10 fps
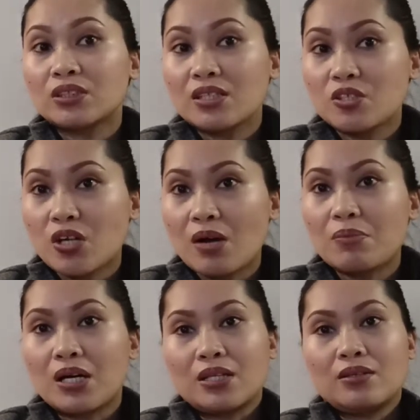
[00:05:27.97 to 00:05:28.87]
in
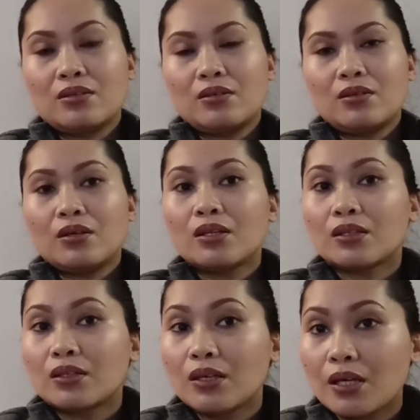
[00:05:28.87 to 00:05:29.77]
German.
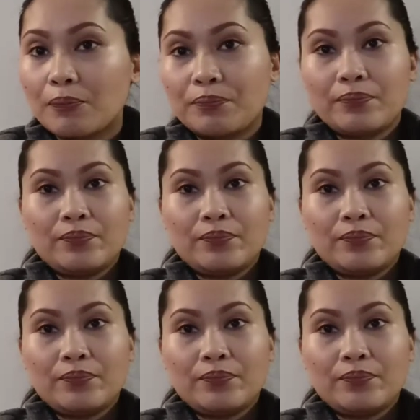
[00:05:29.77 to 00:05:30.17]
Tip: